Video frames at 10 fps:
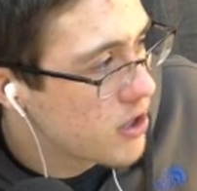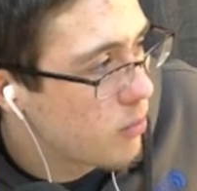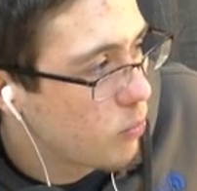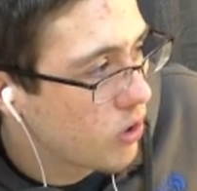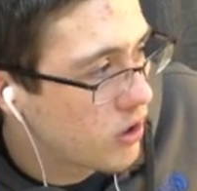
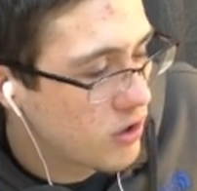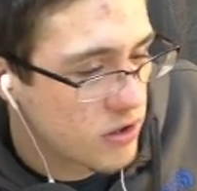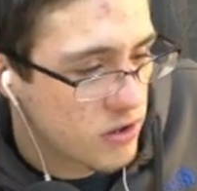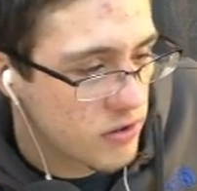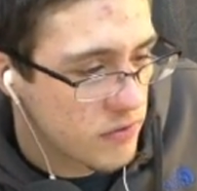one.
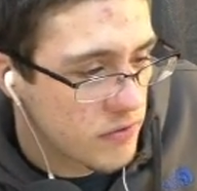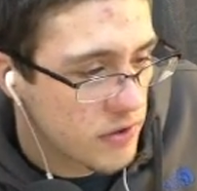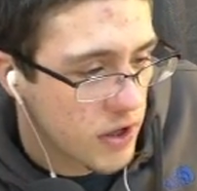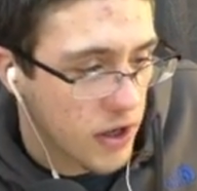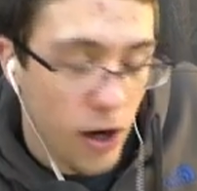
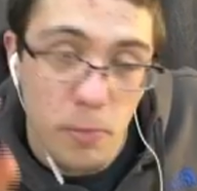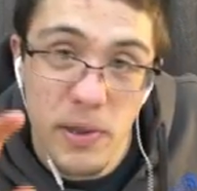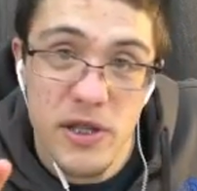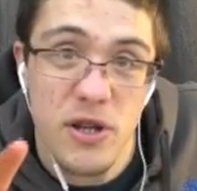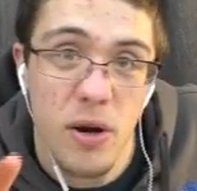And I don't
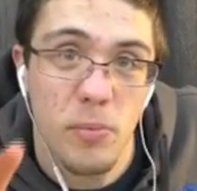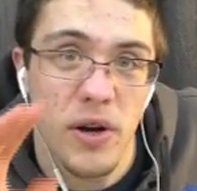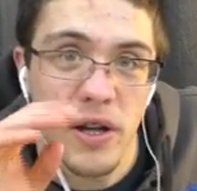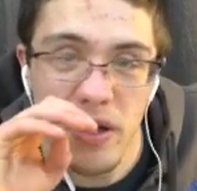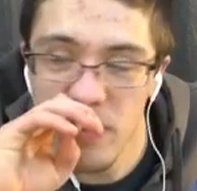mean dumb
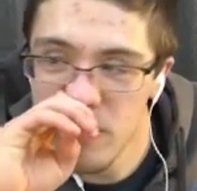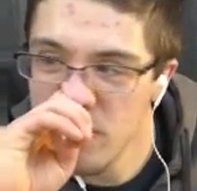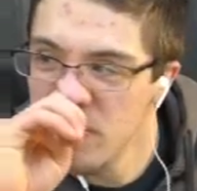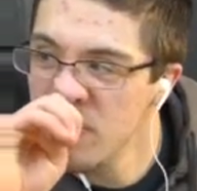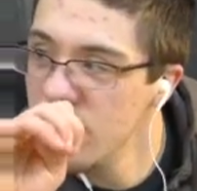like
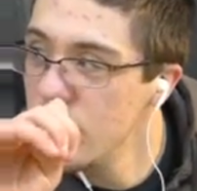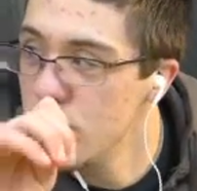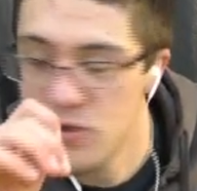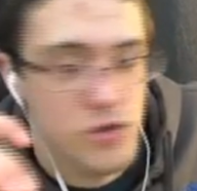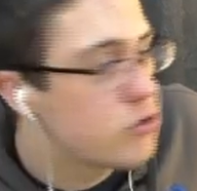it was
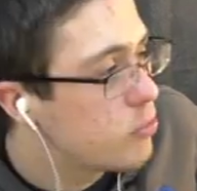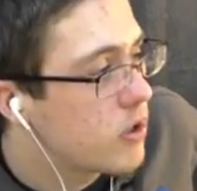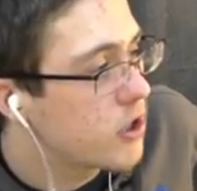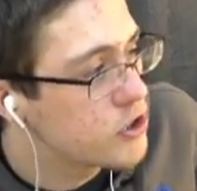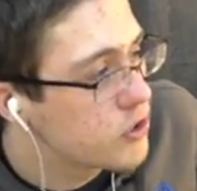stupid,
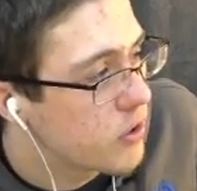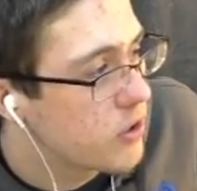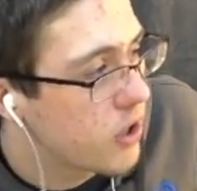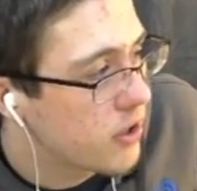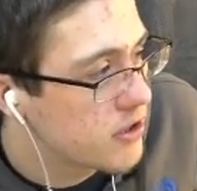I shouldn't have
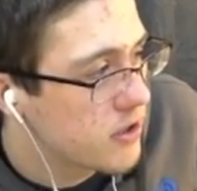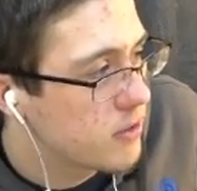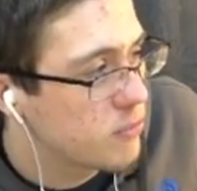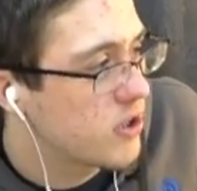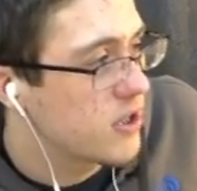done it
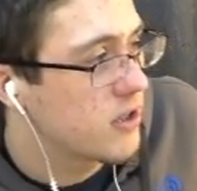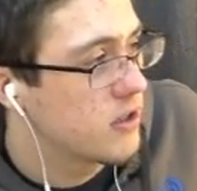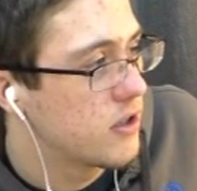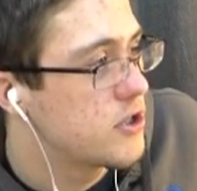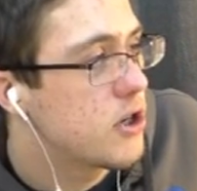dumb, like
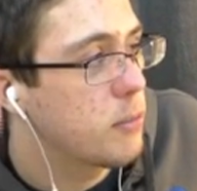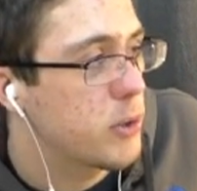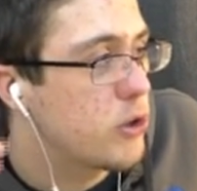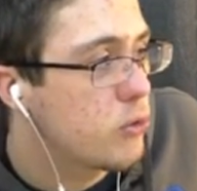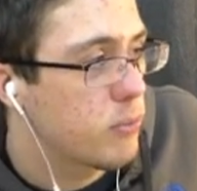dumb
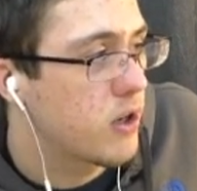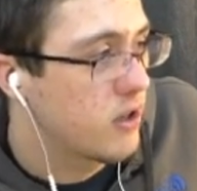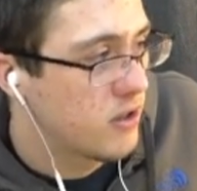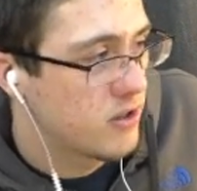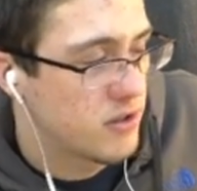humor,
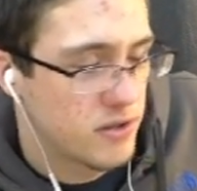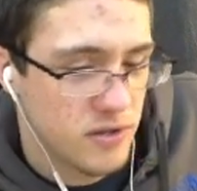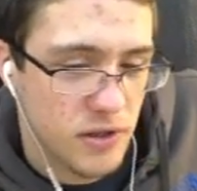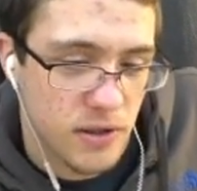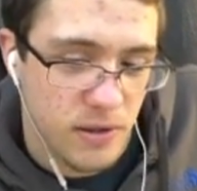
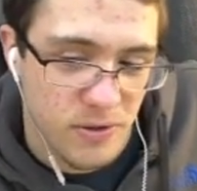you know?